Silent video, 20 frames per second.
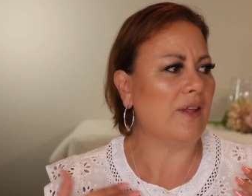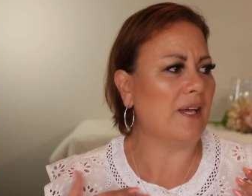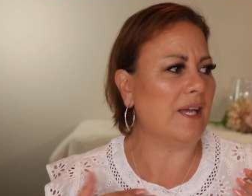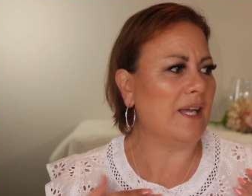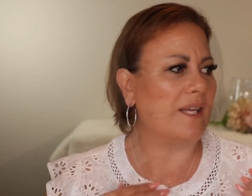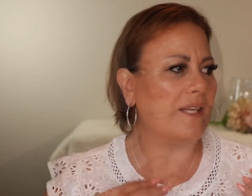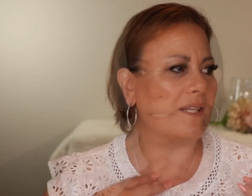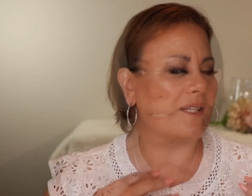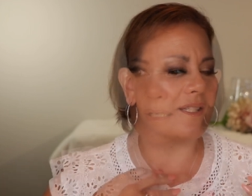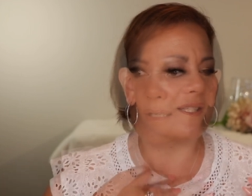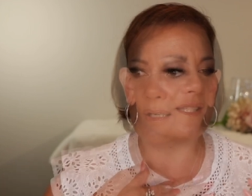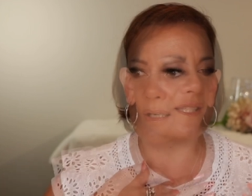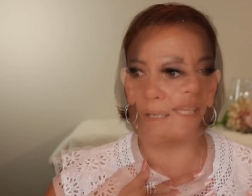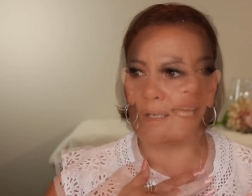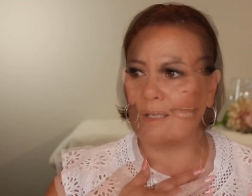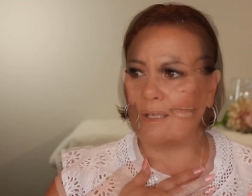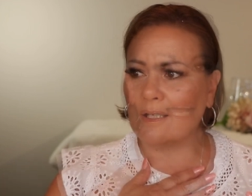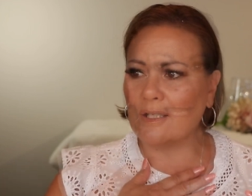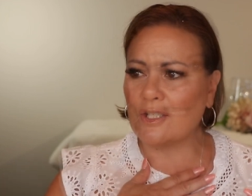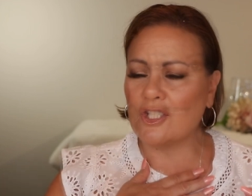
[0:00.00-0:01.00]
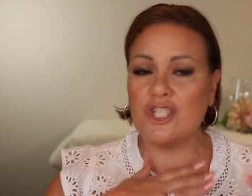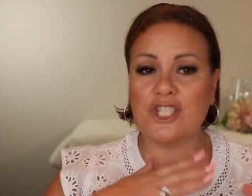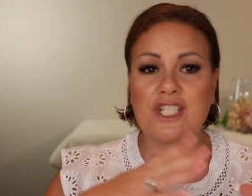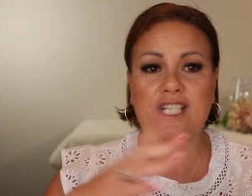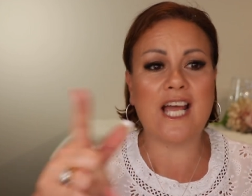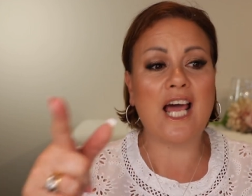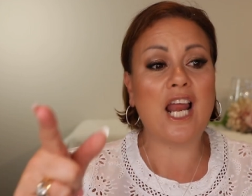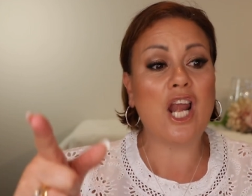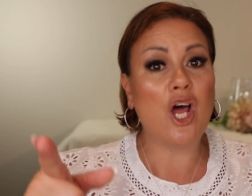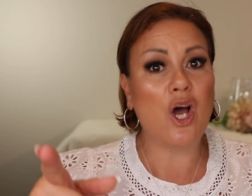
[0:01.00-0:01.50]
it's
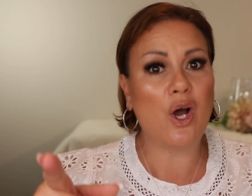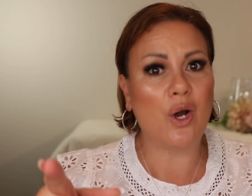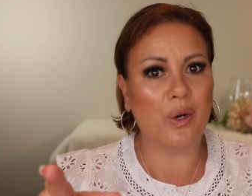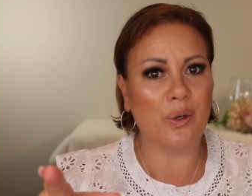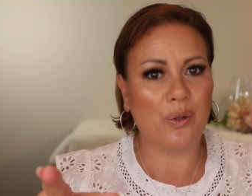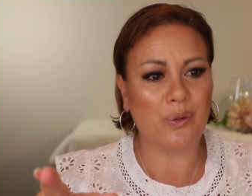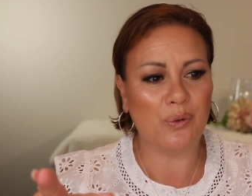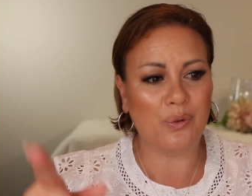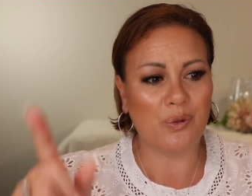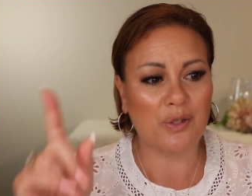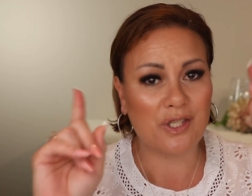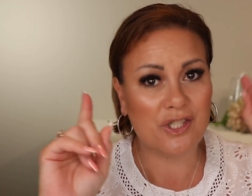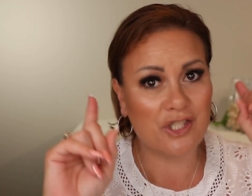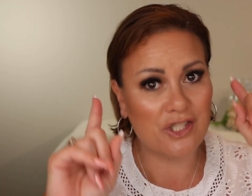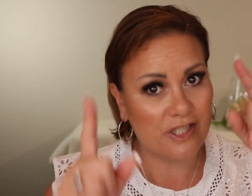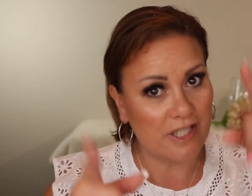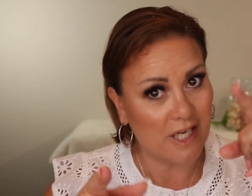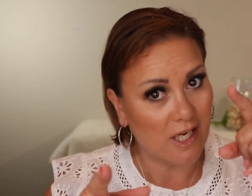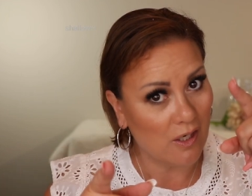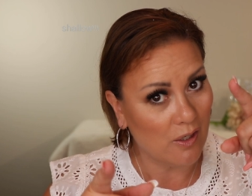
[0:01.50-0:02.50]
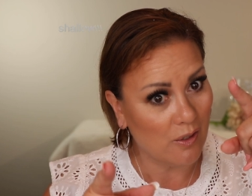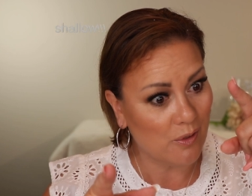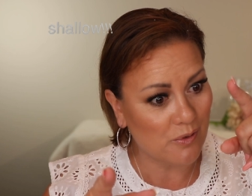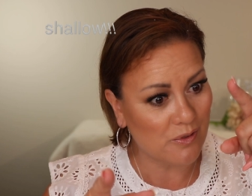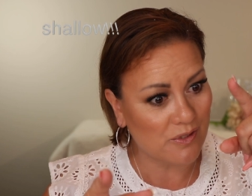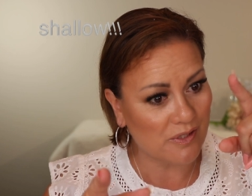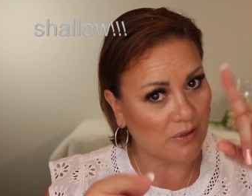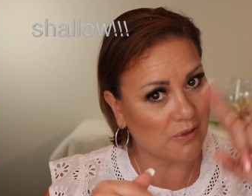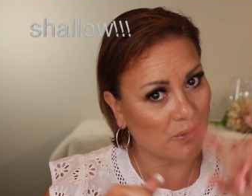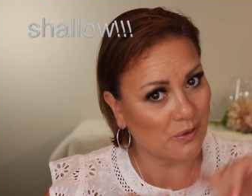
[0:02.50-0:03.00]
shallow. Shallow
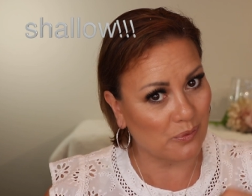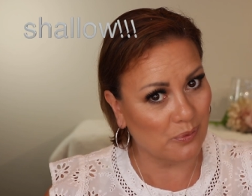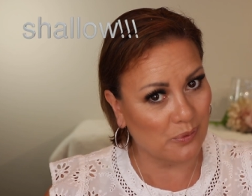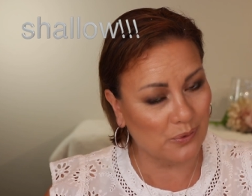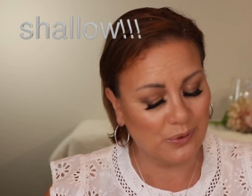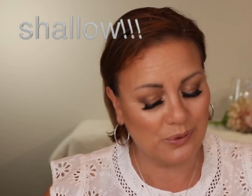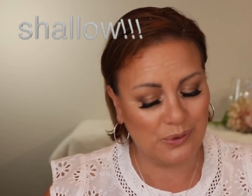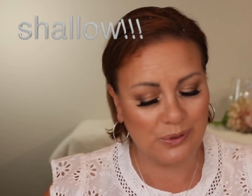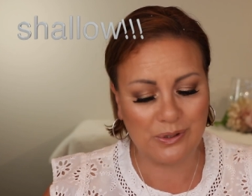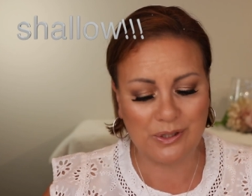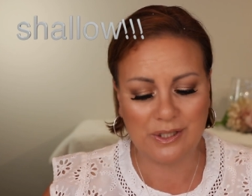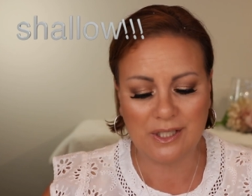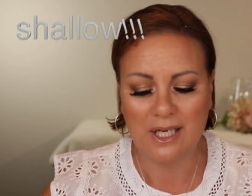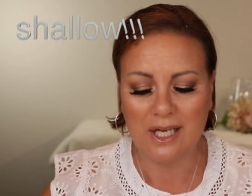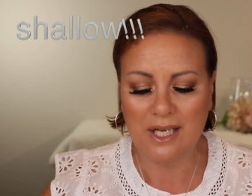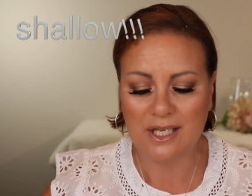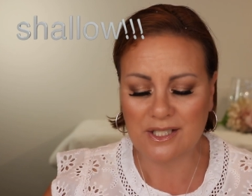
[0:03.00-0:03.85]
is a good word.